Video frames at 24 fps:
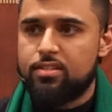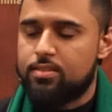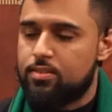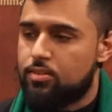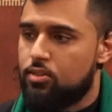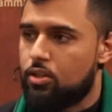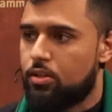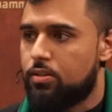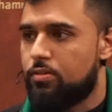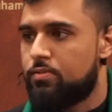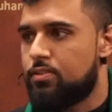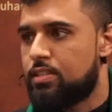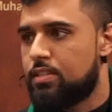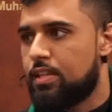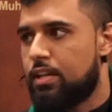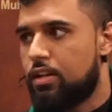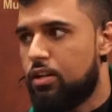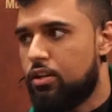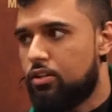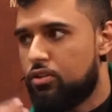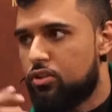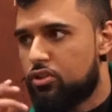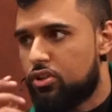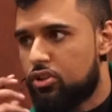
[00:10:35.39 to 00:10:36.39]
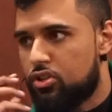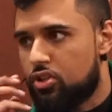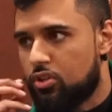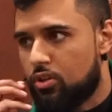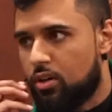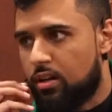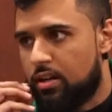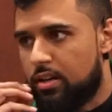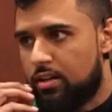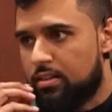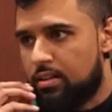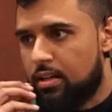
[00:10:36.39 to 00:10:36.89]
to serve Sayyid
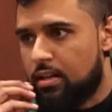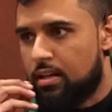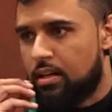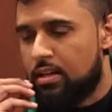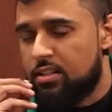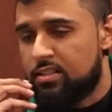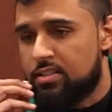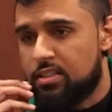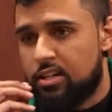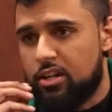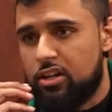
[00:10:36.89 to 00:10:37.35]
al-Shuhada,